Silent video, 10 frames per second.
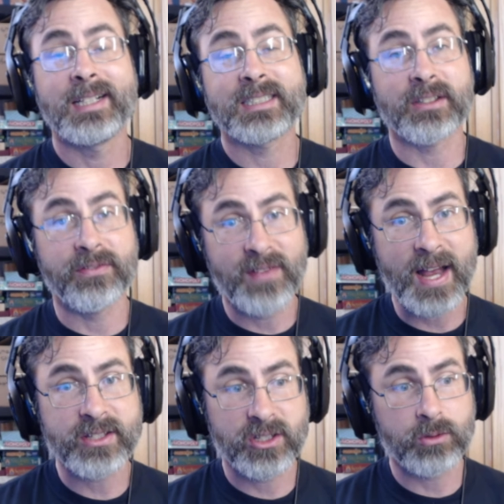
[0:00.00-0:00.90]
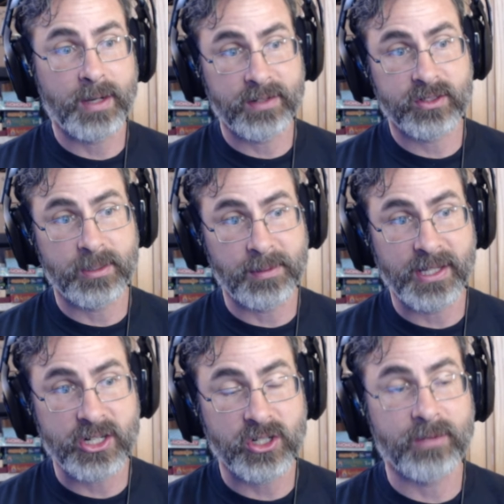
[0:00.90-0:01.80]
It's the fastest rate of
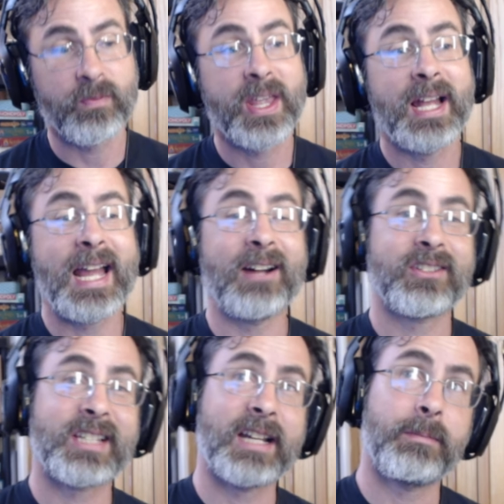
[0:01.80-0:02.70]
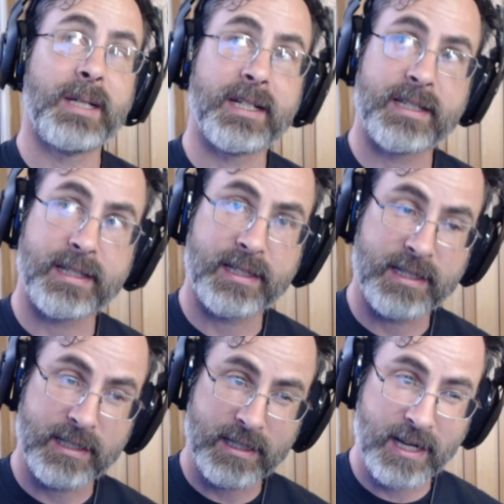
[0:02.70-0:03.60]
assimilation outside of being a
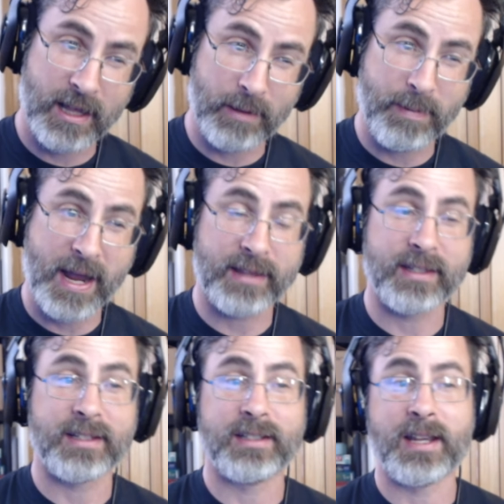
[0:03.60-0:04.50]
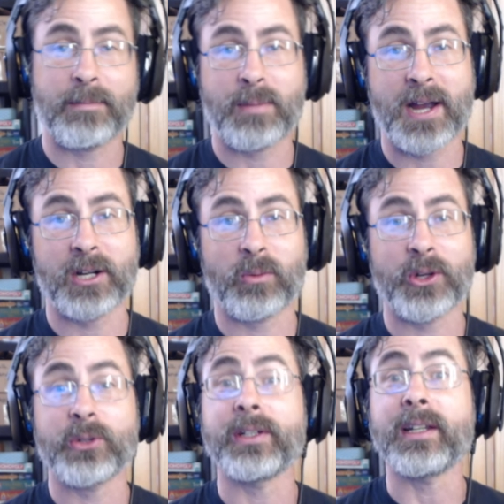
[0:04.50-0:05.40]
telepathic empire where
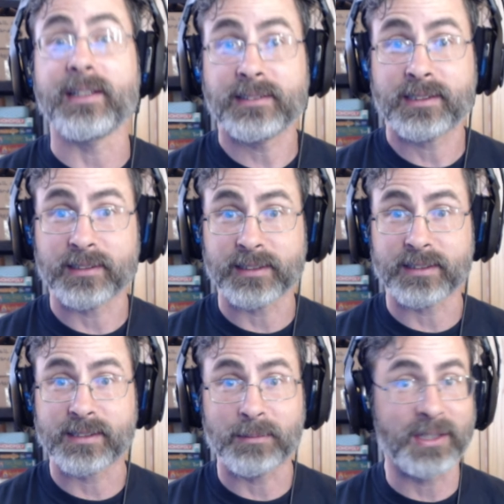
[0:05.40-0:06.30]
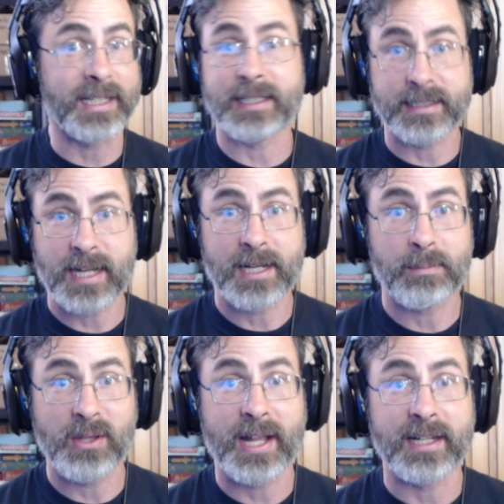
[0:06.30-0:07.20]
you can instantly assimilate an entire
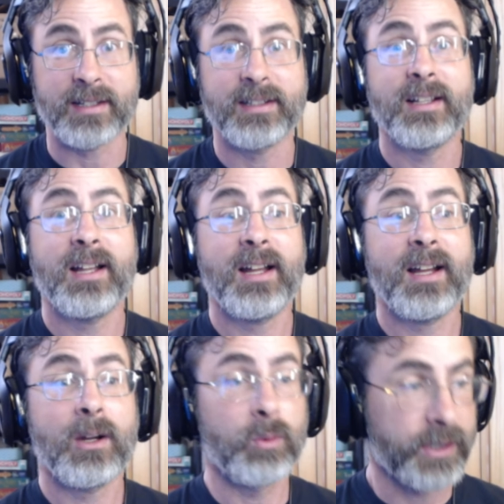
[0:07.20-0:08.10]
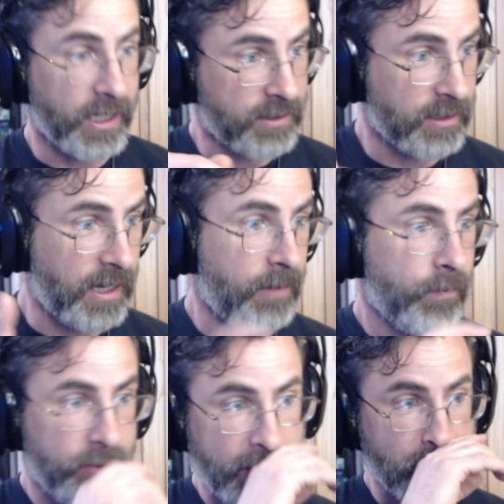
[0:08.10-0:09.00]
planet. We'll get to that.
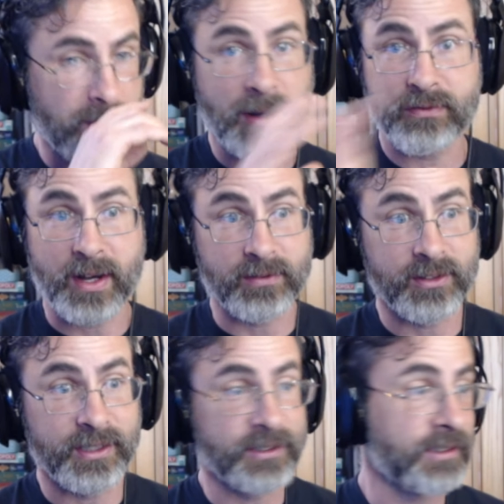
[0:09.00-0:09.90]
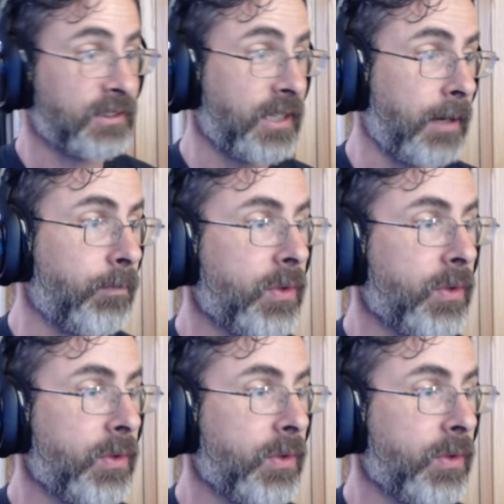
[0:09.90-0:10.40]
That's one of my favorite things in this game.